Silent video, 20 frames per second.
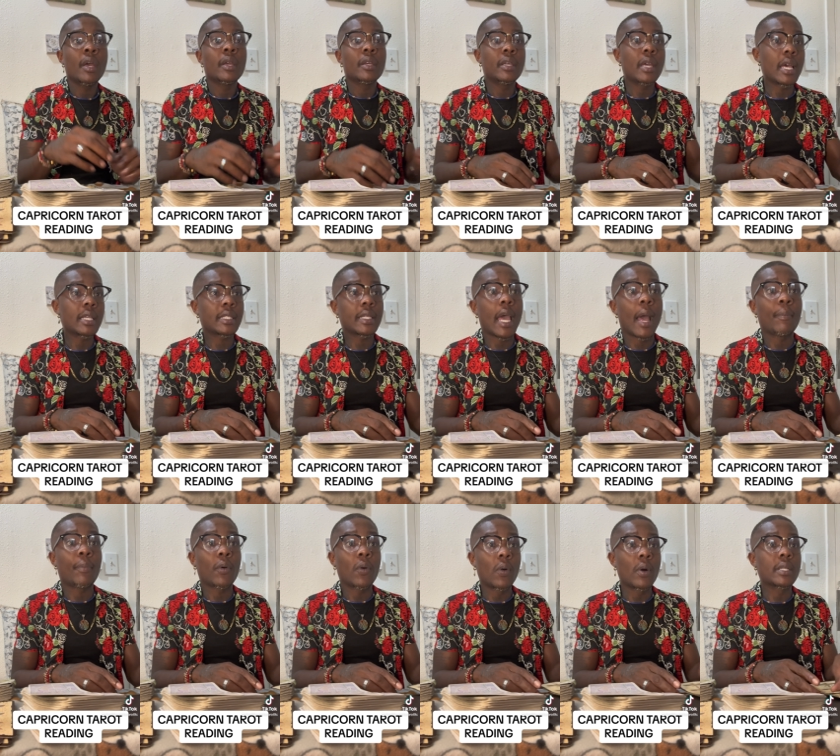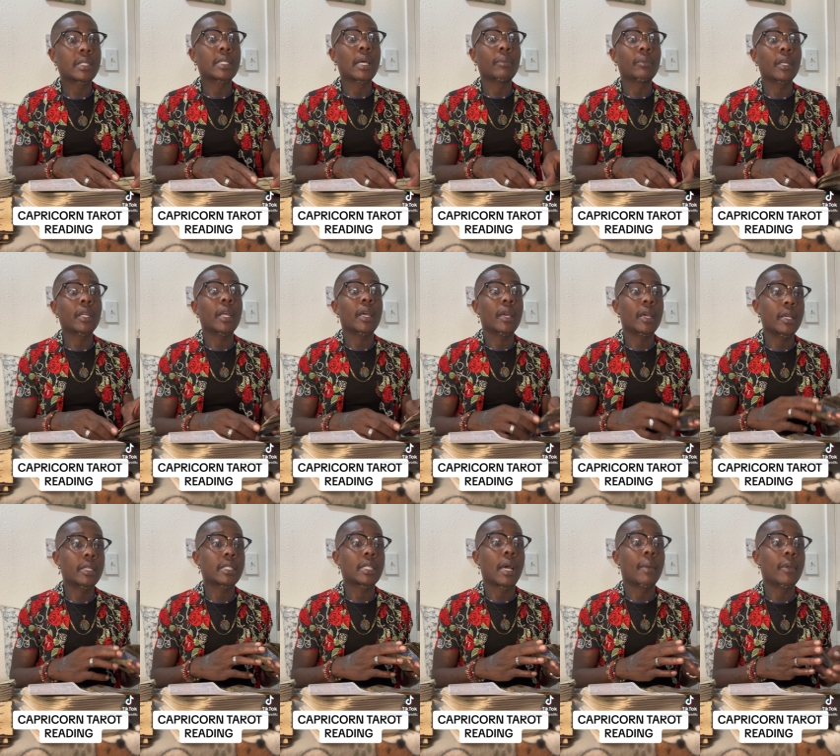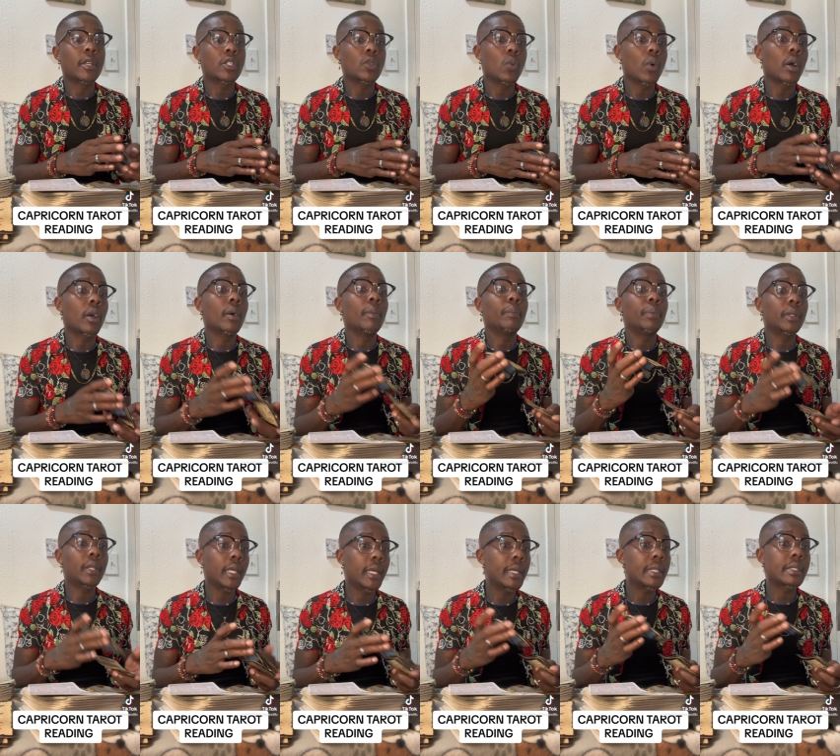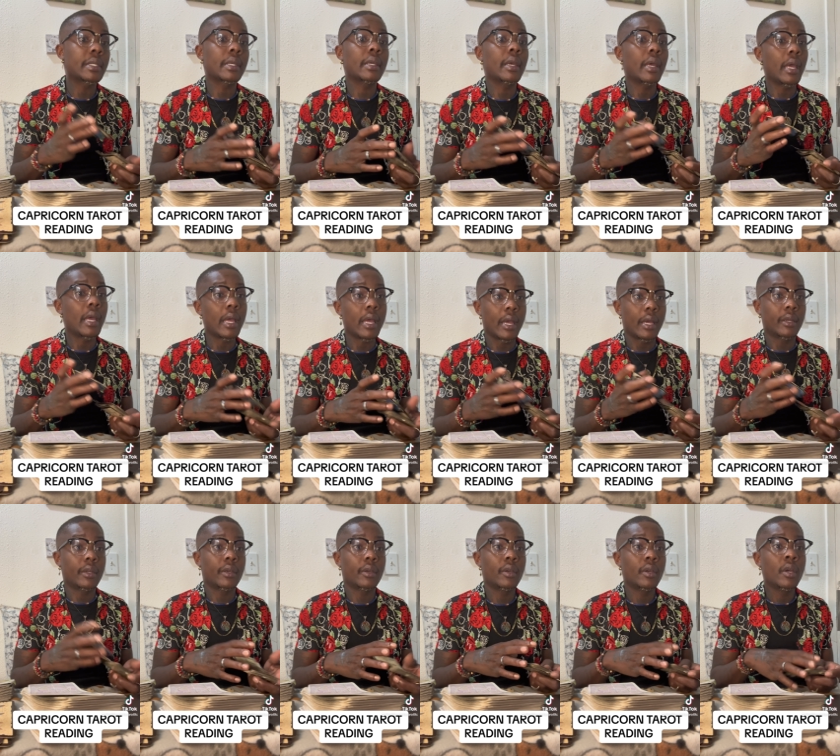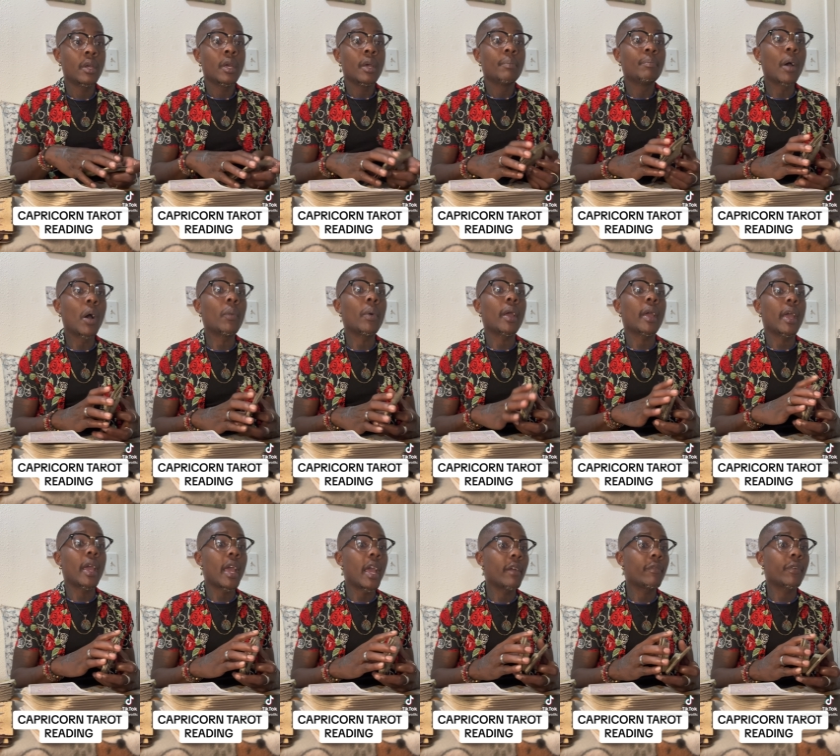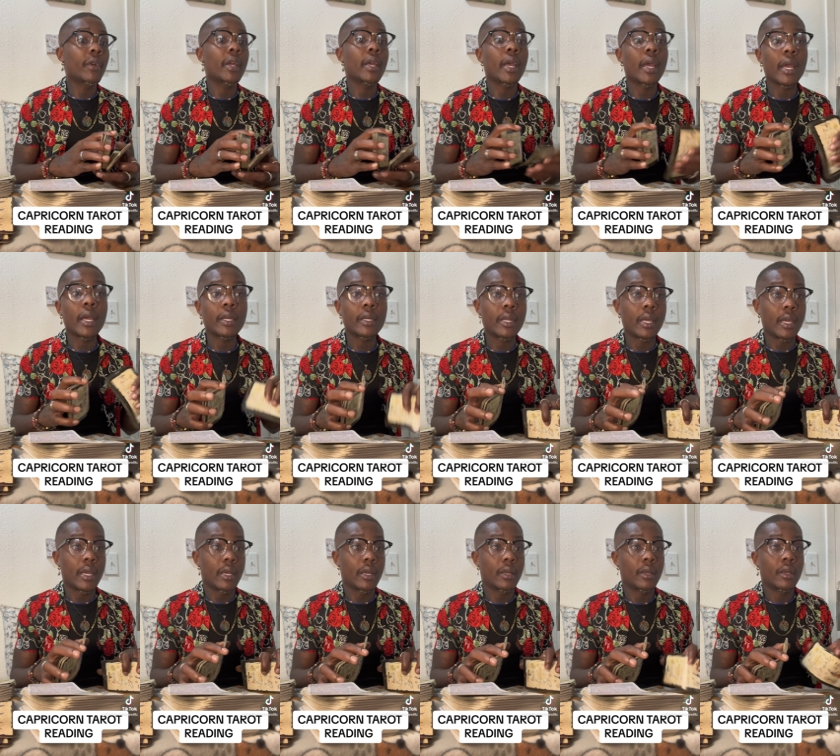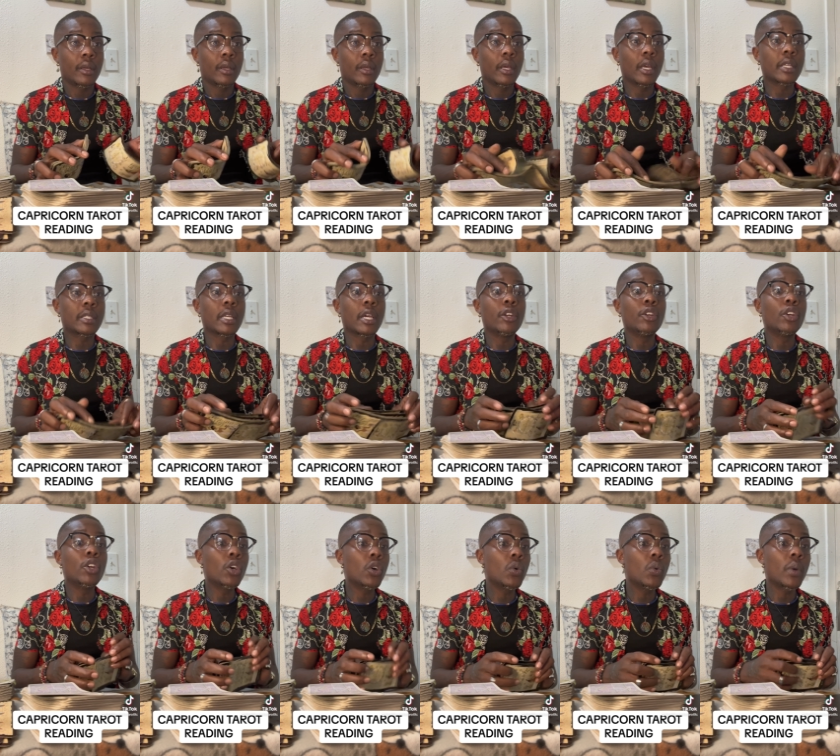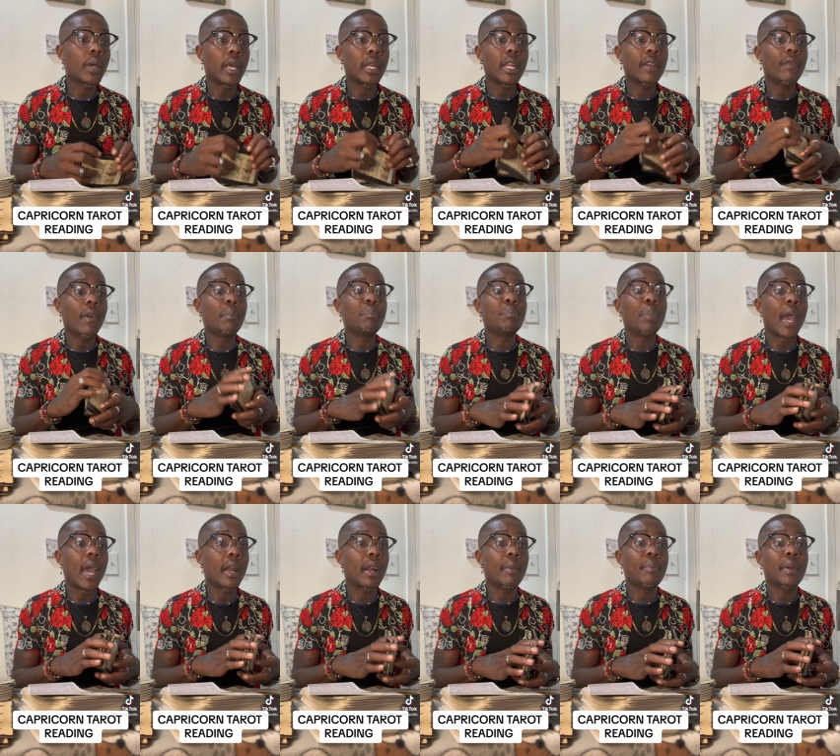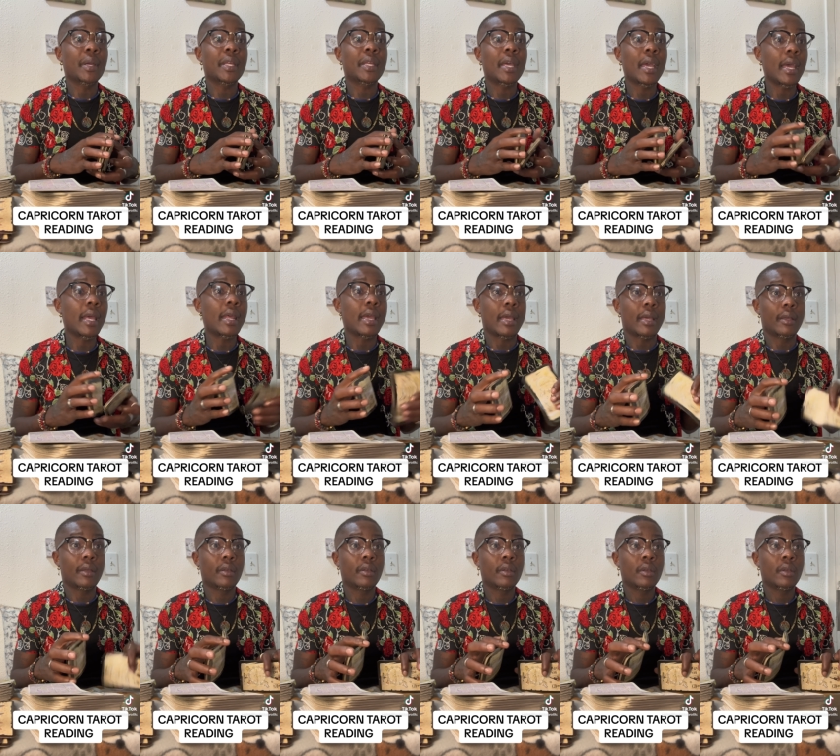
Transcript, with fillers: Yes, Capricorn, something is coming to a complete end. But with every ending is a new and even better beginning.